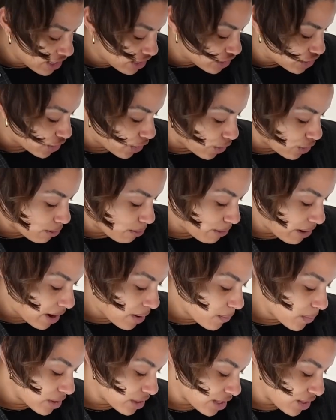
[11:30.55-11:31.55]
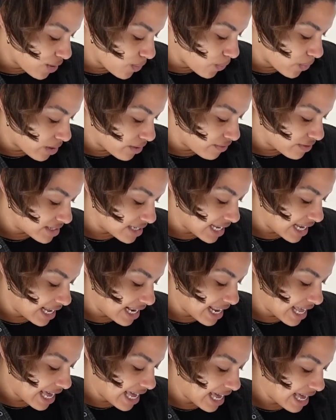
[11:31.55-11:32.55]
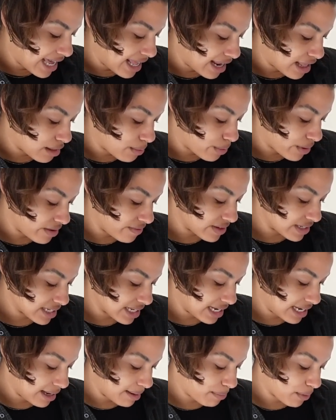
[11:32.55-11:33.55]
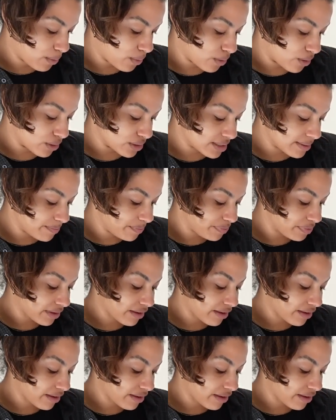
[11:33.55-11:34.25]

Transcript: So the brown one that you will have seen in the previous clip was